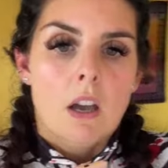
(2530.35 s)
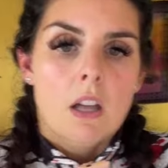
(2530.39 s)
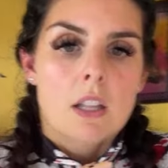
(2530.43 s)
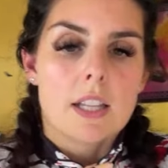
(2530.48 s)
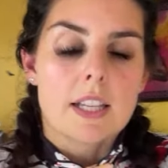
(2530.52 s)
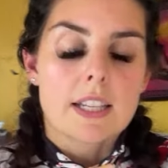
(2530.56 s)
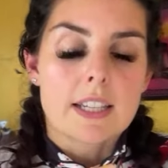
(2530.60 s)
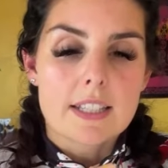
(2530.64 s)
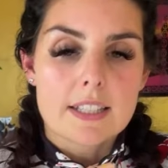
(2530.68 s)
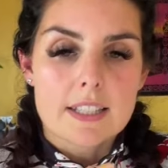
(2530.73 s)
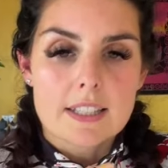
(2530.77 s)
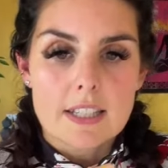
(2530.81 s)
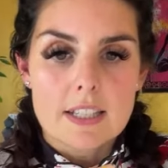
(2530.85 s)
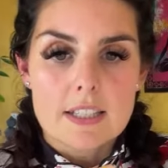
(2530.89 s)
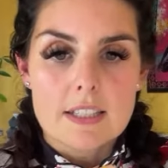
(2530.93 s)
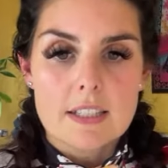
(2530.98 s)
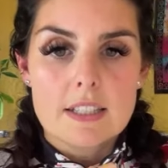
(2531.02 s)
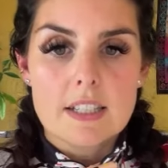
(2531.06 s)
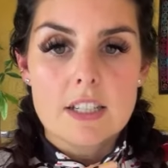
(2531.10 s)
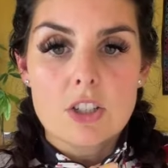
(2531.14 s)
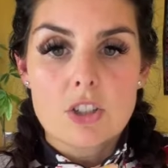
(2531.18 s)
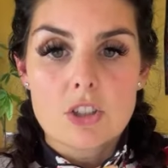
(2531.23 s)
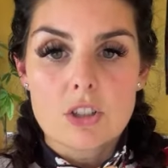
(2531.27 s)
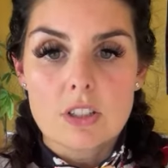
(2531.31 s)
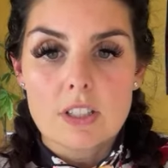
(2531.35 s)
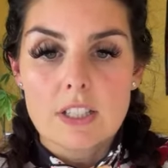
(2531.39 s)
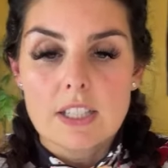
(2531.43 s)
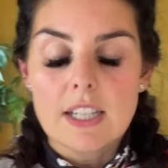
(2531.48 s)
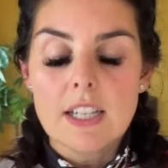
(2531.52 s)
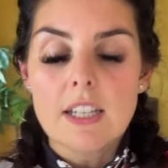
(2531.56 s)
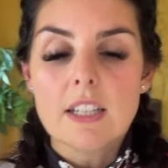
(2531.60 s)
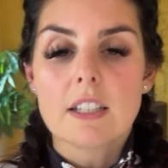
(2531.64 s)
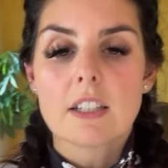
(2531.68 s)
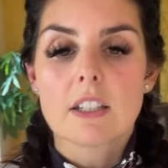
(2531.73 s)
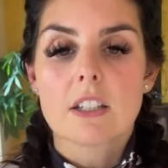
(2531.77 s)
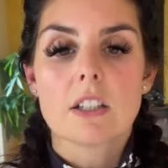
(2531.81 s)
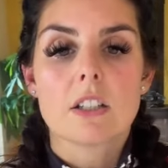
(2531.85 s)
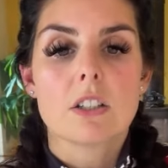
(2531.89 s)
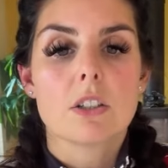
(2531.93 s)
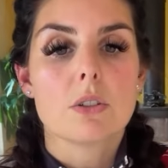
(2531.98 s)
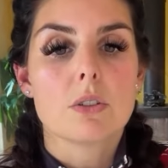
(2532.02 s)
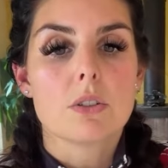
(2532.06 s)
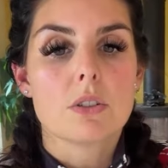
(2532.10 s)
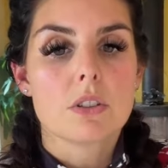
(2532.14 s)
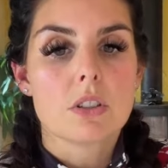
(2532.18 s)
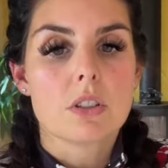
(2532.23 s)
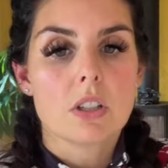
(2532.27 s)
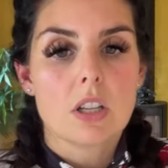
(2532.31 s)
Like I said, initially, you can
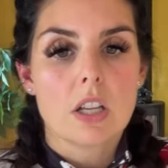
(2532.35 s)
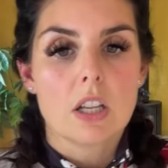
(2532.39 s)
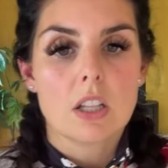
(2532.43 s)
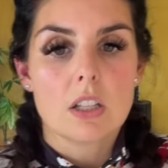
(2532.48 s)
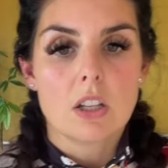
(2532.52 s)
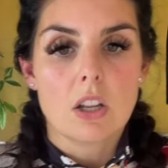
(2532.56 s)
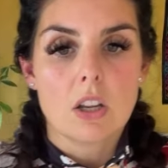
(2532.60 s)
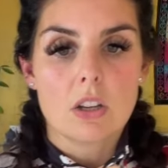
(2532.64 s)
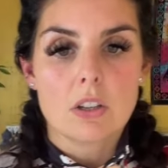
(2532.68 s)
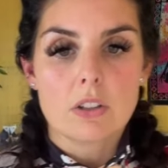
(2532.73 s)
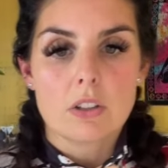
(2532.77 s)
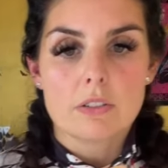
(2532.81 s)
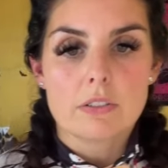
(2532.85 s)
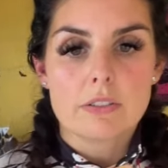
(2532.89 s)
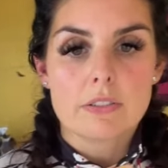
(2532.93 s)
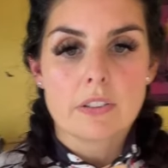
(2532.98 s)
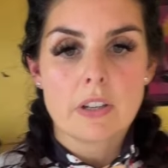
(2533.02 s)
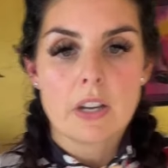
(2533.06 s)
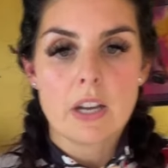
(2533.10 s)
lose a lot of